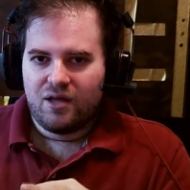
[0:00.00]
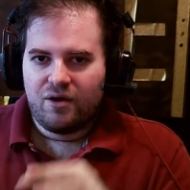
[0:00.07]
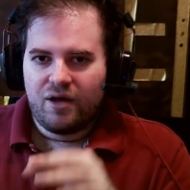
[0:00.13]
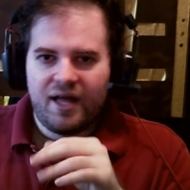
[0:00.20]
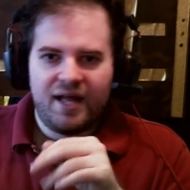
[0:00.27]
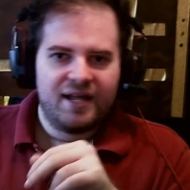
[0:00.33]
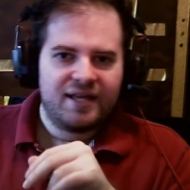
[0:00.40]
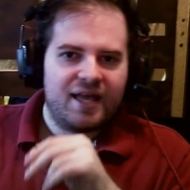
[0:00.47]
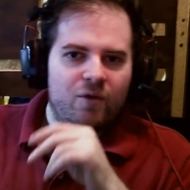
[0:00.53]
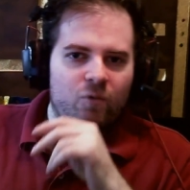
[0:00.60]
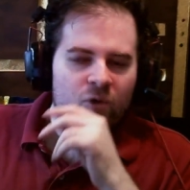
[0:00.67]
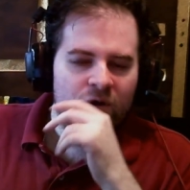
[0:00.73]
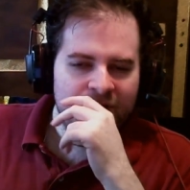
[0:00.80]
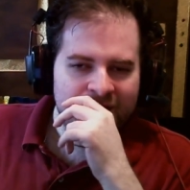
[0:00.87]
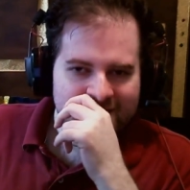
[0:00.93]
And again,
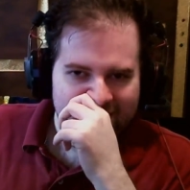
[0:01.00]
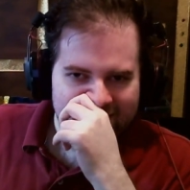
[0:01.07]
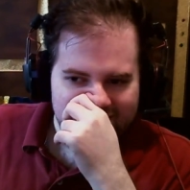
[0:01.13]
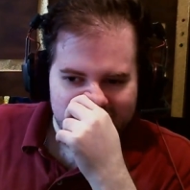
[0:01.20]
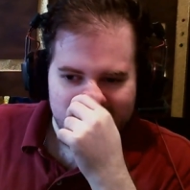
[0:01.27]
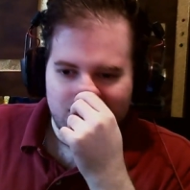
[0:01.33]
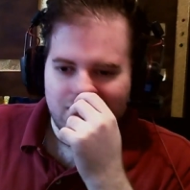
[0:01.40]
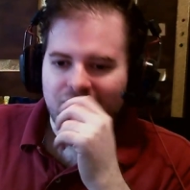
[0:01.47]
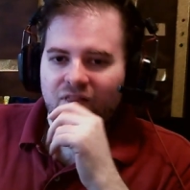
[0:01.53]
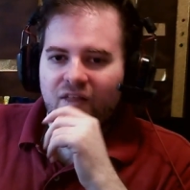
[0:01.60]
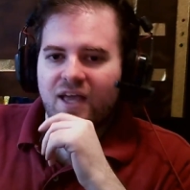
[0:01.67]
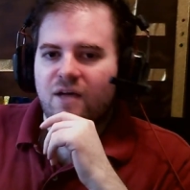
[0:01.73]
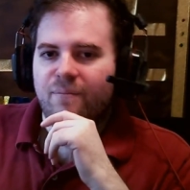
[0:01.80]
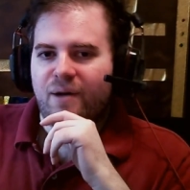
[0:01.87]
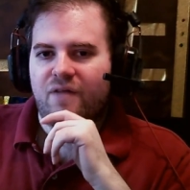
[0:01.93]
one of the things I just didn't
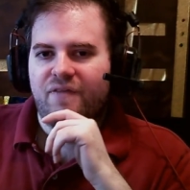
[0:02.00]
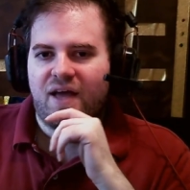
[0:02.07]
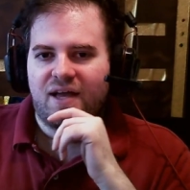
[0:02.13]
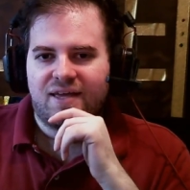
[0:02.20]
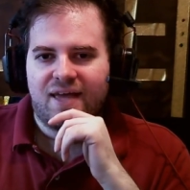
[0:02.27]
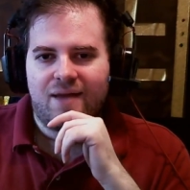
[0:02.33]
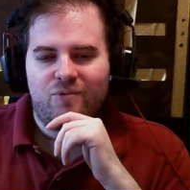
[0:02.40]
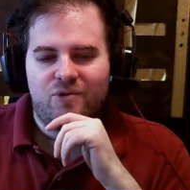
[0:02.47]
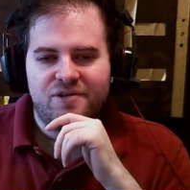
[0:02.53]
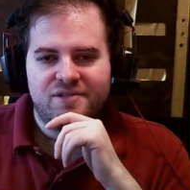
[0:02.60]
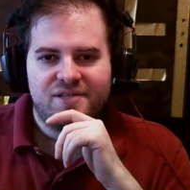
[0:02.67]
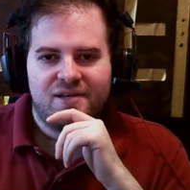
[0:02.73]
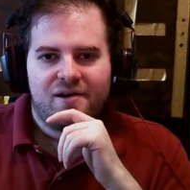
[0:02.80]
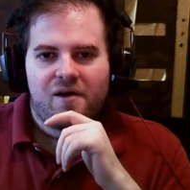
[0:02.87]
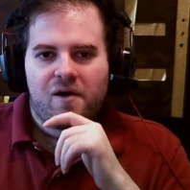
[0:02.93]
like about that game
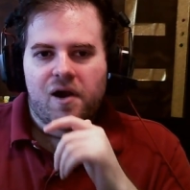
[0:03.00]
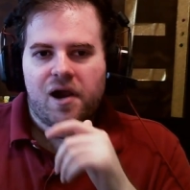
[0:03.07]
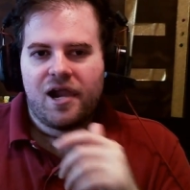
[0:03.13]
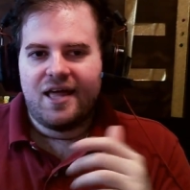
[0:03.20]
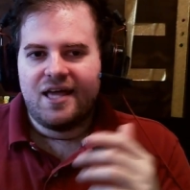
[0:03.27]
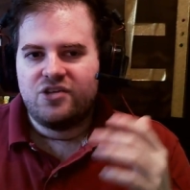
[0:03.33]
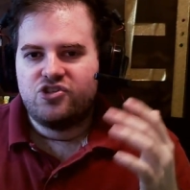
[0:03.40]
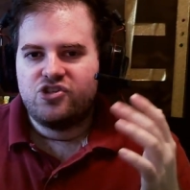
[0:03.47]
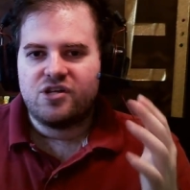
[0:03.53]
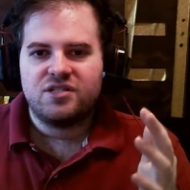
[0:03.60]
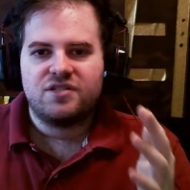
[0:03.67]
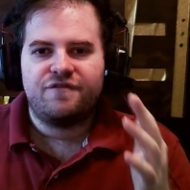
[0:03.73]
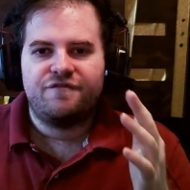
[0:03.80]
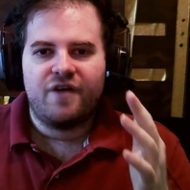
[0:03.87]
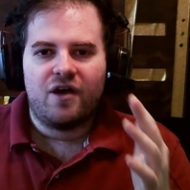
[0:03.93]
was it
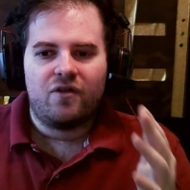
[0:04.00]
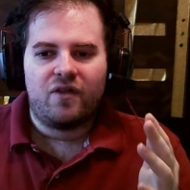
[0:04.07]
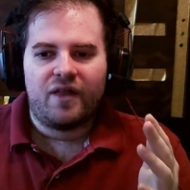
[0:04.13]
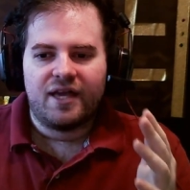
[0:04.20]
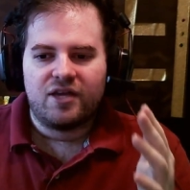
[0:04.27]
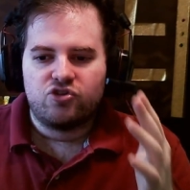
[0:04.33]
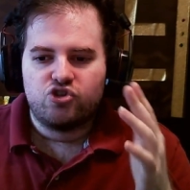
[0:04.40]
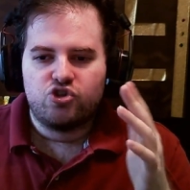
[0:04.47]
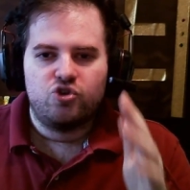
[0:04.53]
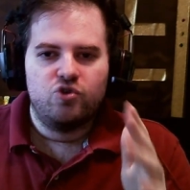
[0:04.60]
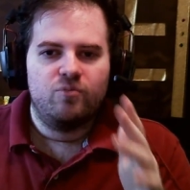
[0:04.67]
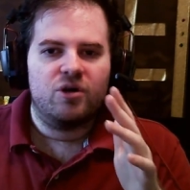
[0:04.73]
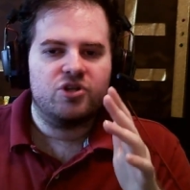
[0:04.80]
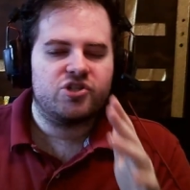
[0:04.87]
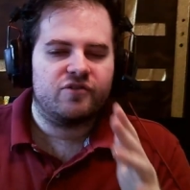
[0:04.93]
just felt like too
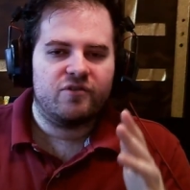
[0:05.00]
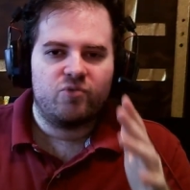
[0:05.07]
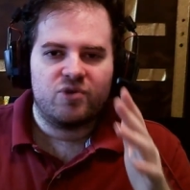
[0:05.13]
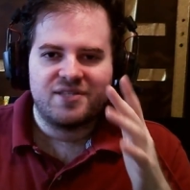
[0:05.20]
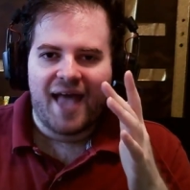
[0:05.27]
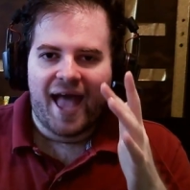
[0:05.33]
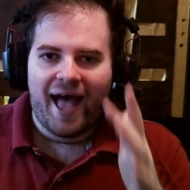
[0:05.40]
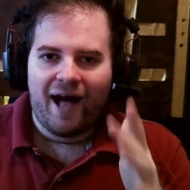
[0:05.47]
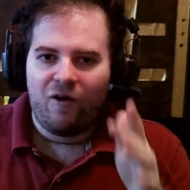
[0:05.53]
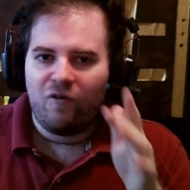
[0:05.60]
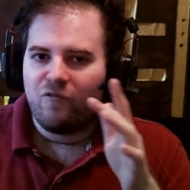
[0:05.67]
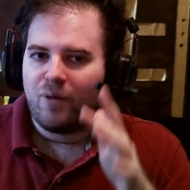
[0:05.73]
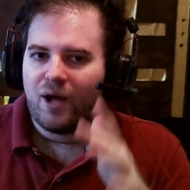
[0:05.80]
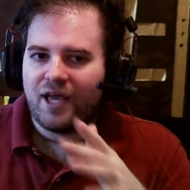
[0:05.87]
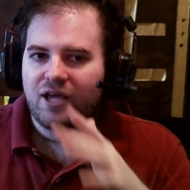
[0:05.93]
much of it was out of
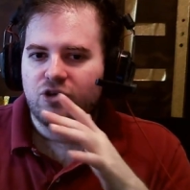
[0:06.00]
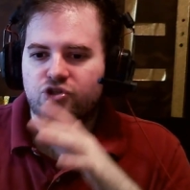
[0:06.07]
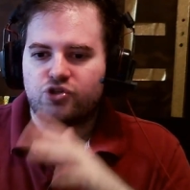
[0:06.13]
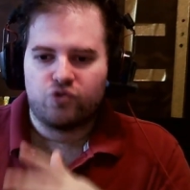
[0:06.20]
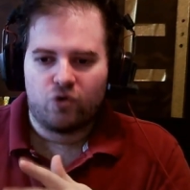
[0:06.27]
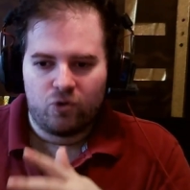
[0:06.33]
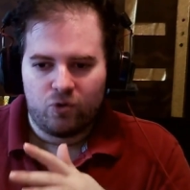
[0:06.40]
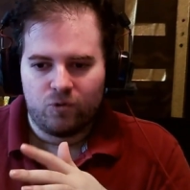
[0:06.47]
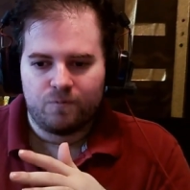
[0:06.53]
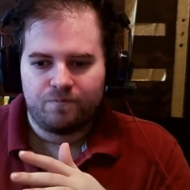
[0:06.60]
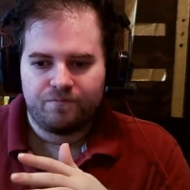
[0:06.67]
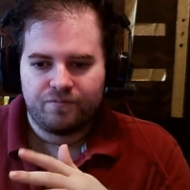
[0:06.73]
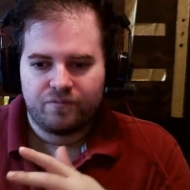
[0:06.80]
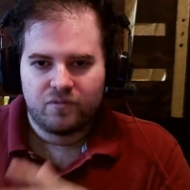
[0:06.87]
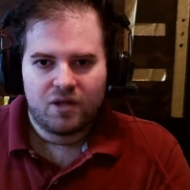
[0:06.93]
my control.
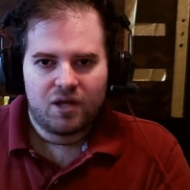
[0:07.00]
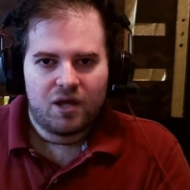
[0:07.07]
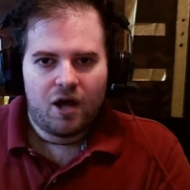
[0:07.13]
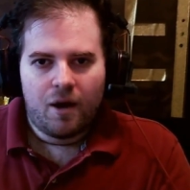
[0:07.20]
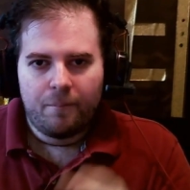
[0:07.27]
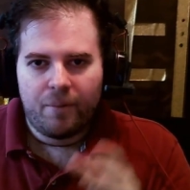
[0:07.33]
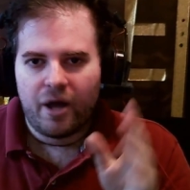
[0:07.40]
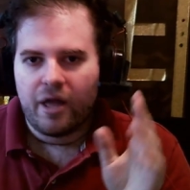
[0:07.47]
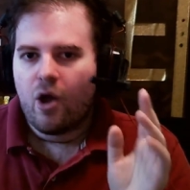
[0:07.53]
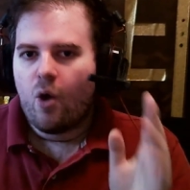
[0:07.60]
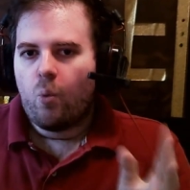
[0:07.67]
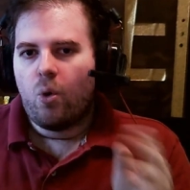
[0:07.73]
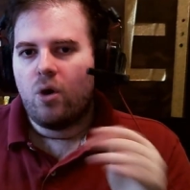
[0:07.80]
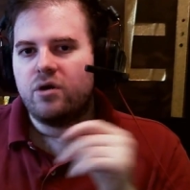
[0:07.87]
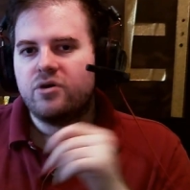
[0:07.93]
But
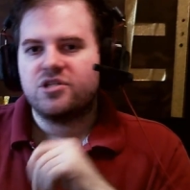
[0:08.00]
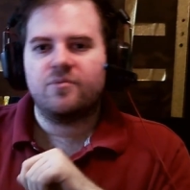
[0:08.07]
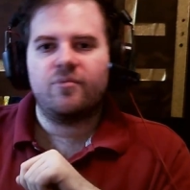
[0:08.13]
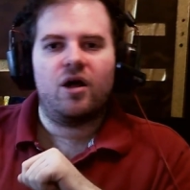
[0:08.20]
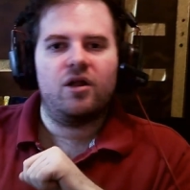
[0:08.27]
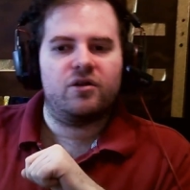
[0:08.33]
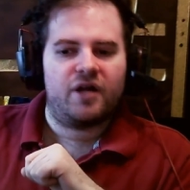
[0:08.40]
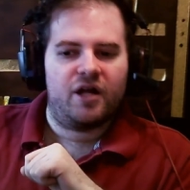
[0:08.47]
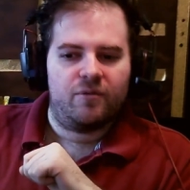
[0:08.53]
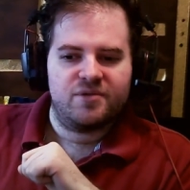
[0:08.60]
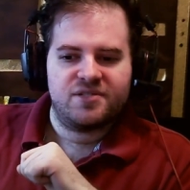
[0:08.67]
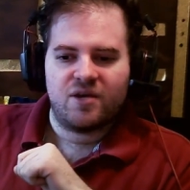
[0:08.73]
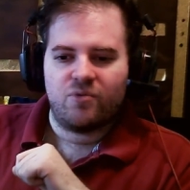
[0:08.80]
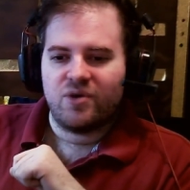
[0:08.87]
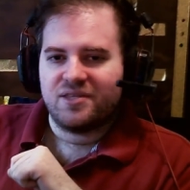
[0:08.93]
what are some other
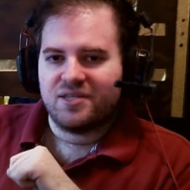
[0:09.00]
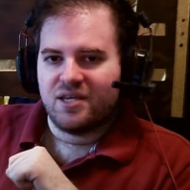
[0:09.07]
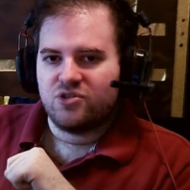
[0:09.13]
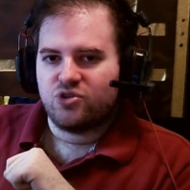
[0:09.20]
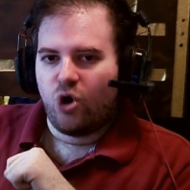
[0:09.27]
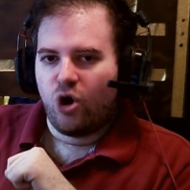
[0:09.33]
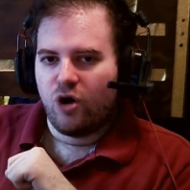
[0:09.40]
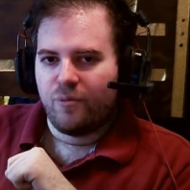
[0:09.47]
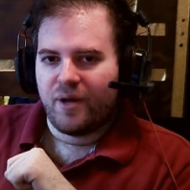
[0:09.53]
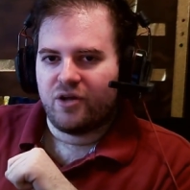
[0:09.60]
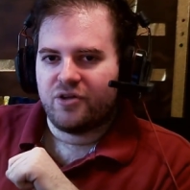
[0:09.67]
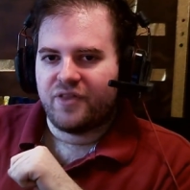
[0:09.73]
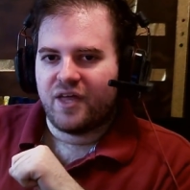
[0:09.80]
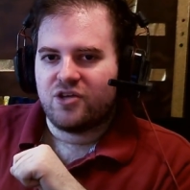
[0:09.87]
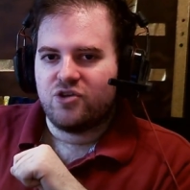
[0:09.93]
elements that we didn't talk
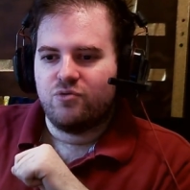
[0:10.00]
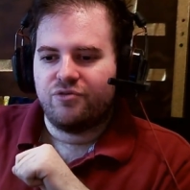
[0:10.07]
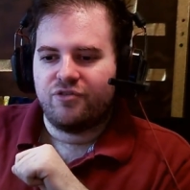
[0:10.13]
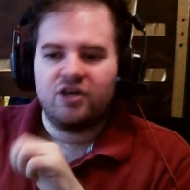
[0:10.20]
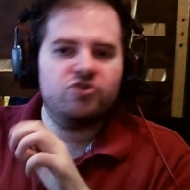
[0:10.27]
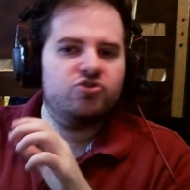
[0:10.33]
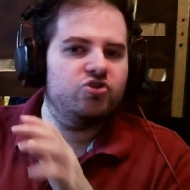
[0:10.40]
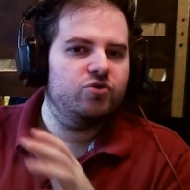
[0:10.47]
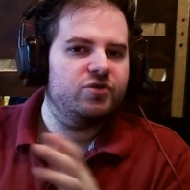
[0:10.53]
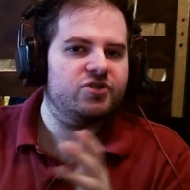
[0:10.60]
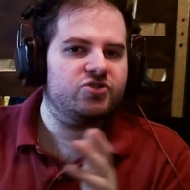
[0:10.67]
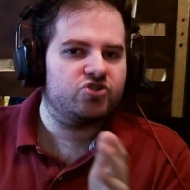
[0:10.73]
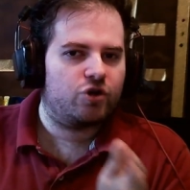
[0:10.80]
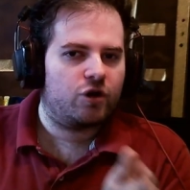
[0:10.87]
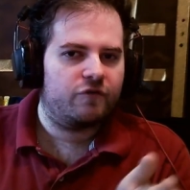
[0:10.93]
about that you think do
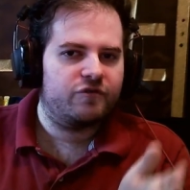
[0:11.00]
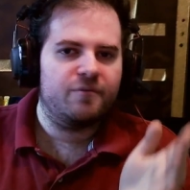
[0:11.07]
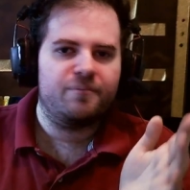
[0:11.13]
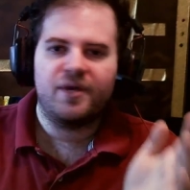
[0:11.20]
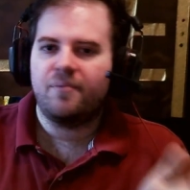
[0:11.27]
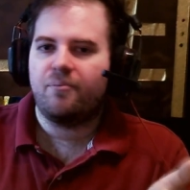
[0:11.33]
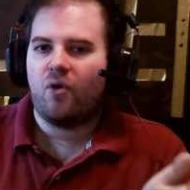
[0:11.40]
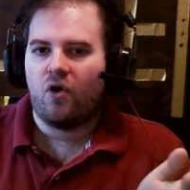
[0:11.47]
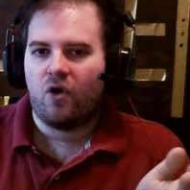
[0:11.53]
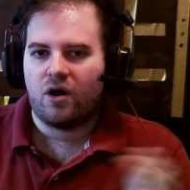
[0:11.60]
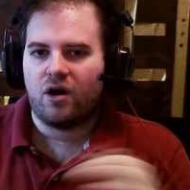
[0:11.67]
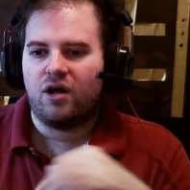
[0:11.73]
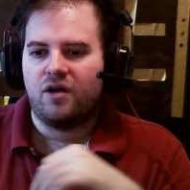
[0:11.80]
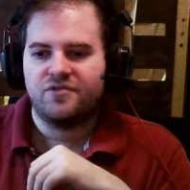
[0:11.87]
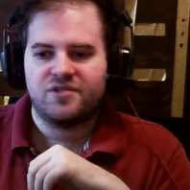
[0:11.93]
deserve to be part
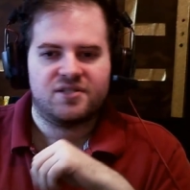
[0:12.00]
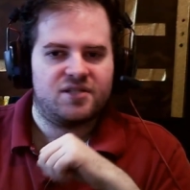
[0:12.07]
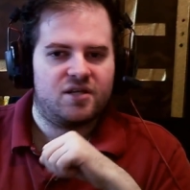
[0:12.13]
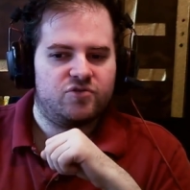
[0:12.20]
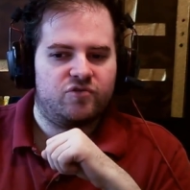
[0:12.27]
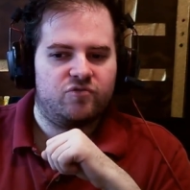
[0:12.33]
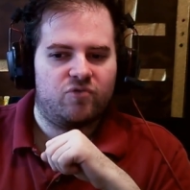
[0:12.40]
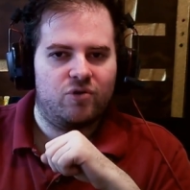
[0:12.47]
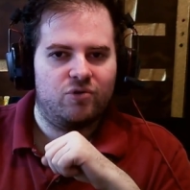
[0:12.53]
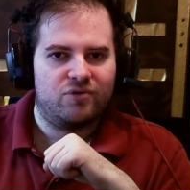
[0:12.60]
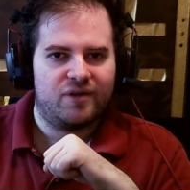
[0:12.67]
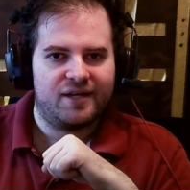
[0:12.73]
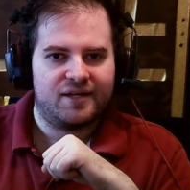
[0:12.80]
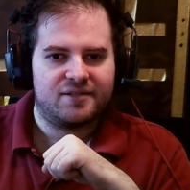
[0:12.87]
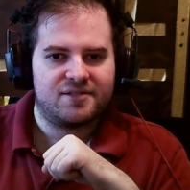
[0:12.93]
of successful
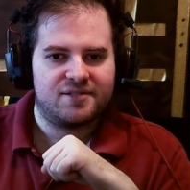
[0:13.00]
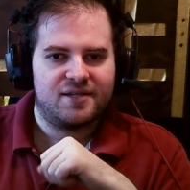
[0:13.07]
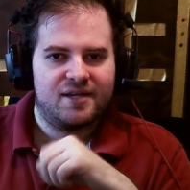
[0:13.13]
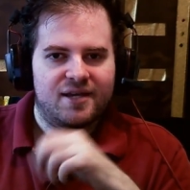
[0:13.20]
roguelikes?